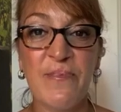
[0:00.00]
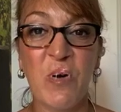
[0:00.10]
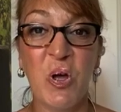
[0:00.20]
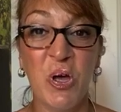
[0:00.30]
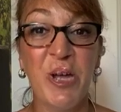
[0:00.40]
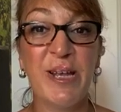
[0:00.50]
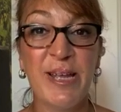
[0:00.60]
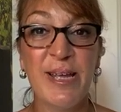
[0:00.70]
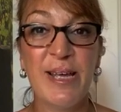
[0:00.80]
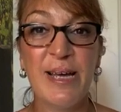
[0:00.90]
for good
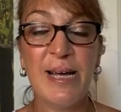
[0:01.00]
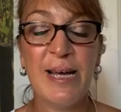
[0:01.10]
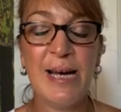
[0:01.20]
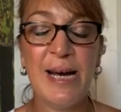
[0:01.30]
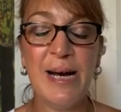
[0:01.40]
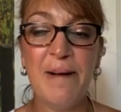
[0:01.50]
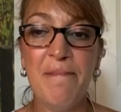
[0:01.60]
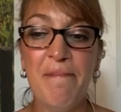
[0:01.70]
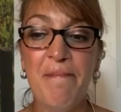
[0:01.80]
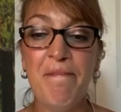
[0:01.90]

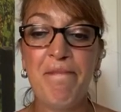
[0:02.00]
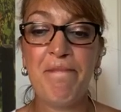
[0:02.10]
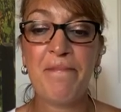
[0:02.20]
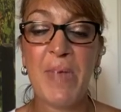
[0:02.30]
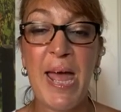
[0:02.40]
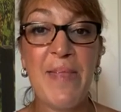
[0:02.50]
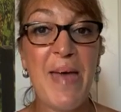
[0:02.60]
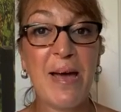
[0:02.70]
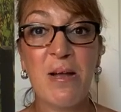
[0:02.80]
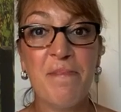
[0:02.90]
um, and
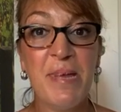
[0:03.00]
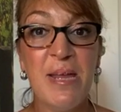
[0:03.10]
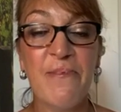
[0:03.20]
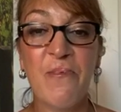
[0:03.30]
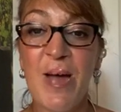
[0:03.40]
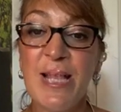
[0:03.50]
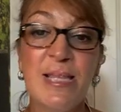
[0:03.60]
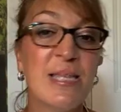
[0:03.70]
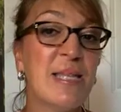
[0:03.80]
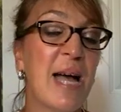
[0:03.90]
that could be
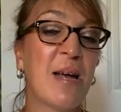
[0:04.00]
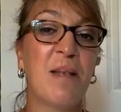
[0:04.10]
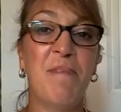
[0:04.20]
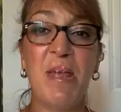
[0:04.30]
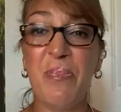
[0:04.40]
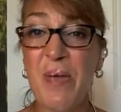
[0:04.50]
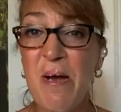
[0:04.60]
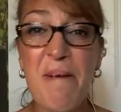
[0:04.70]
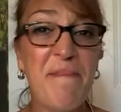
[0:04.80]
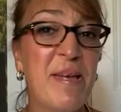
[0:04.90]
friends that could be
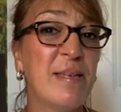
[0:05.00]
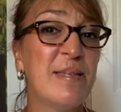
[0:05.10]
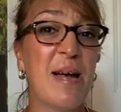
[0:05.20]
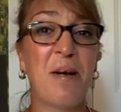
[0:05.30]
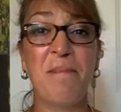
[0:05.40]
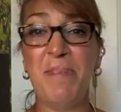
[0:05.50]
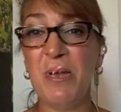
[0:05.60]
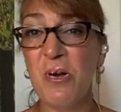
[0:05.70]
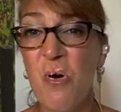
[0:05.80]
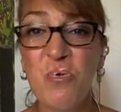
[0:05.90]
therapists that could be
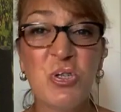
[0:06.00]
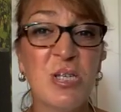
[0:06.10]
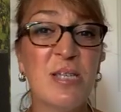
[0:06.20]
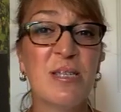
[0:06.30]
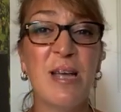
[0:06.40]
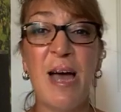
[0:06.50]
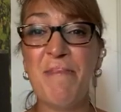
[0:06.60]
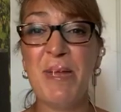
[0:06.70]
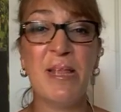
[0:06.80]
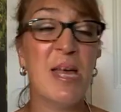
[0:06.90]
coaches that i
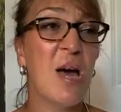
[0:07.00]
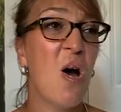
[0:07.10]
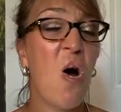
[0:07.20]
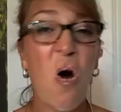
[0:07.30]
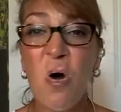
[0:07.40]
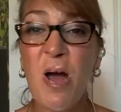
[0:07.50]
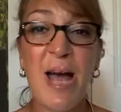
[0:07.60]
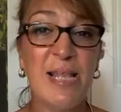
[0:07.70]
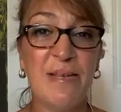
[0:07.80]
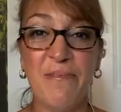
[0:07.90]
mean all
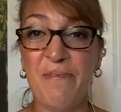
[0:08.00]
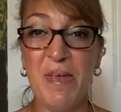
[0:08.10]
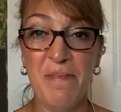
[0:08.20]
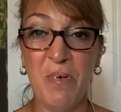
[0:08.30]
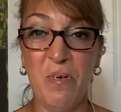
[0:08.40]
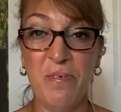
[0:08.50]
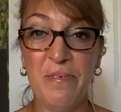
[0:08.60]
kinds of people